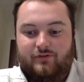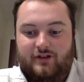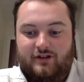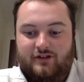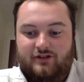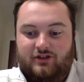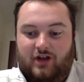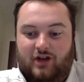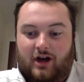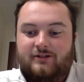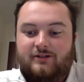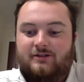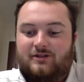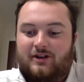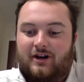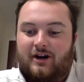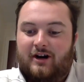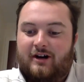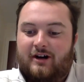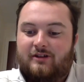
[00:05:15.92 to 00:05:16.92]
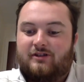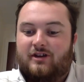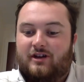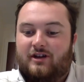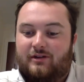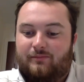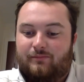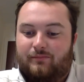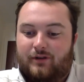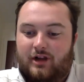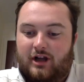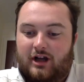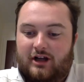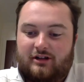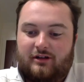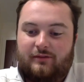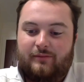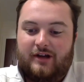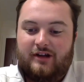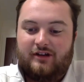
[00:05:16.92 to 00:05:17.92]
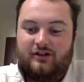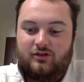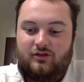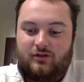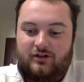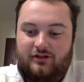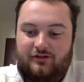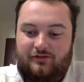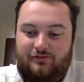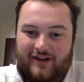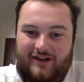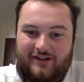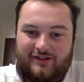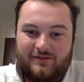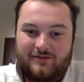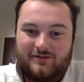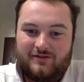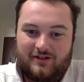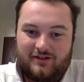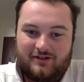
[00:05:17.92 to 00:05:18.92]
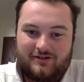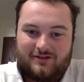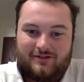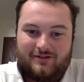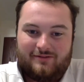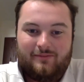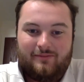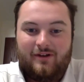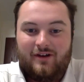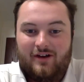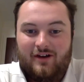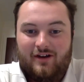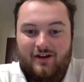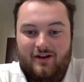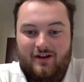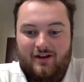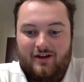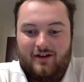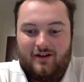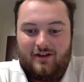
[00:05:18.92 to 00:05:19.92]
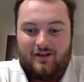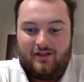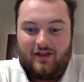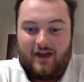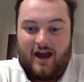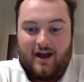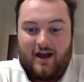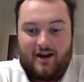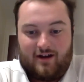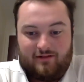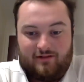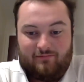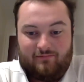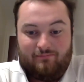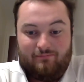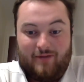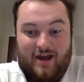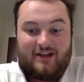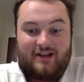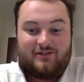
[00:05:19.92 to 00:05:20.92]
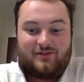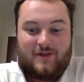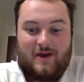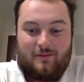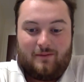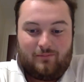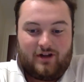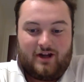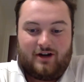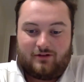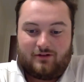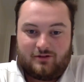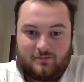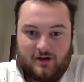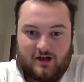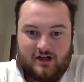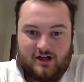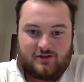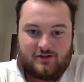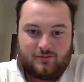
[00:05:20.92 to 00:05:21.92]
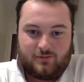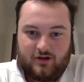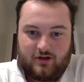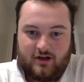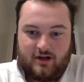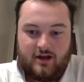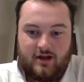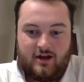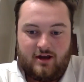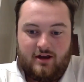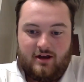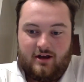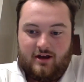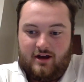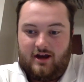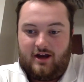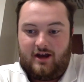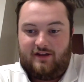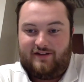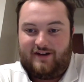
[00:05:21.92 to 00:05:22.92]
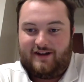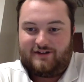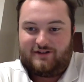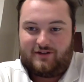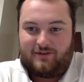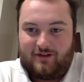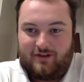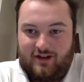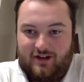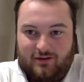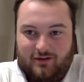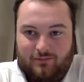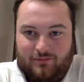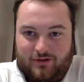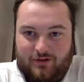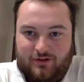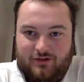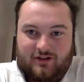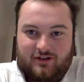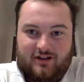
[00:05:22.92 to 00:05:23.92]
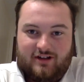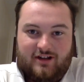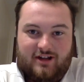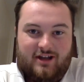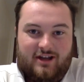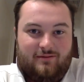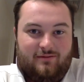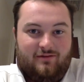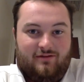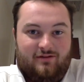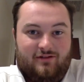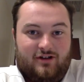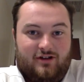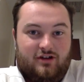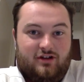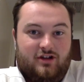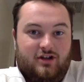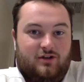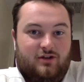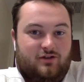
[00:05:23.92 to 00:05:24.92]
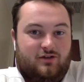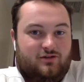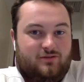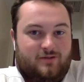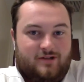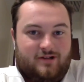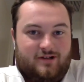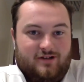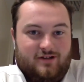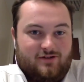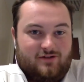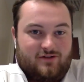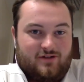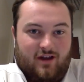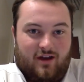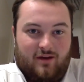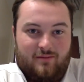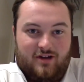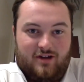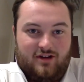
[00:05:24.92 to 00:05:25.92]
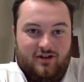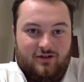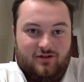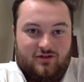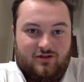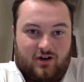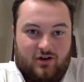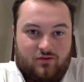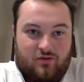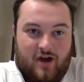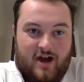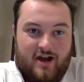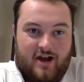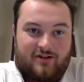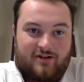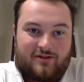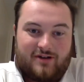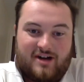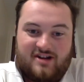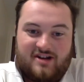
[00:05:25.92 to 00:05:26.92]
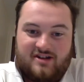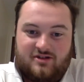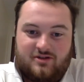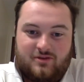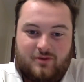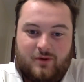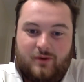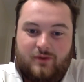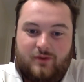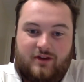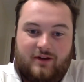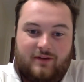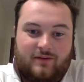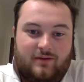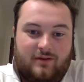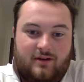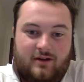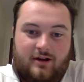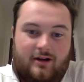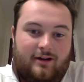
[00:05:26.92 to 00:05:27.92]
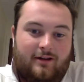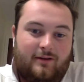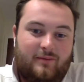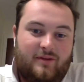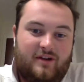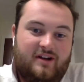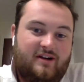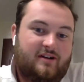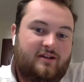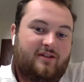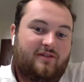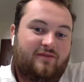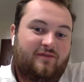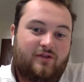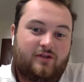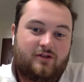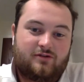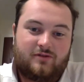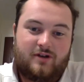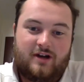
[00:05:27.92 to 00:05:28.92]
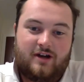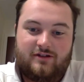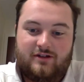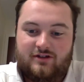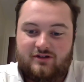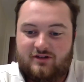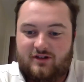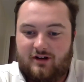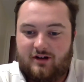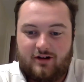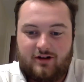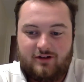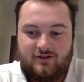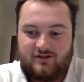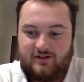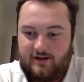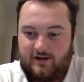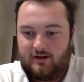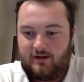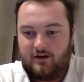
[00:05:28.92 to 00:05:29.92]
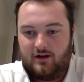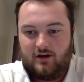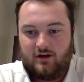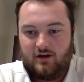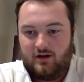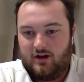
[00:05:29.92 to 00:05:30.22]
these young stars and plugged them into a defensive system that makes them play responsibly. And that's something that the Blues could use because, I mean, you saw Ryan O'Reilly's quotes after they got eliminated in the first round this year. He said,